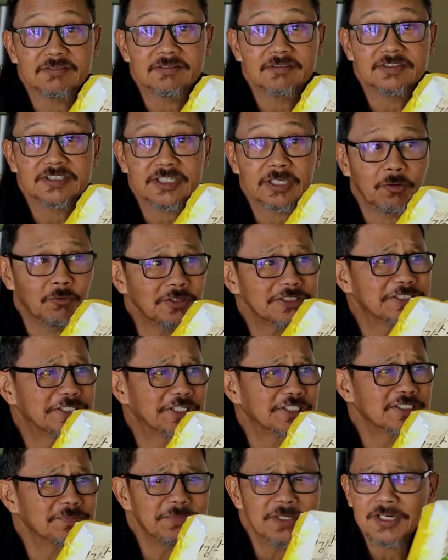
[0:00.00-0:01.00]
Say, what's
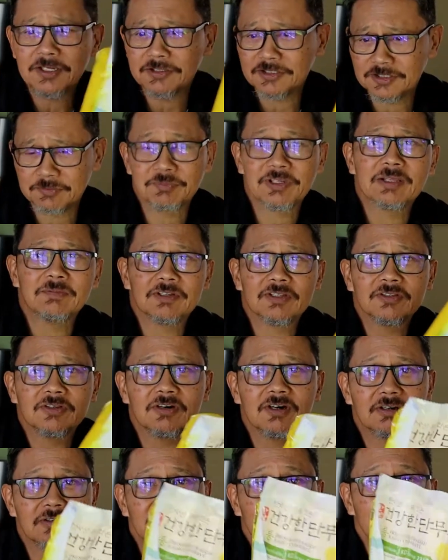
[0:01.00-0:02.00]
that smell? Just blame the
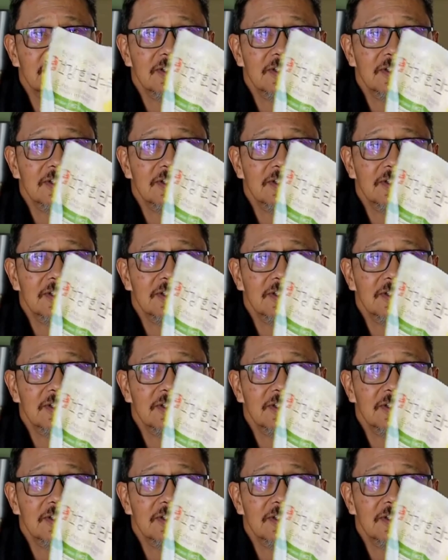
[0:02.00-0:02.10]
dog.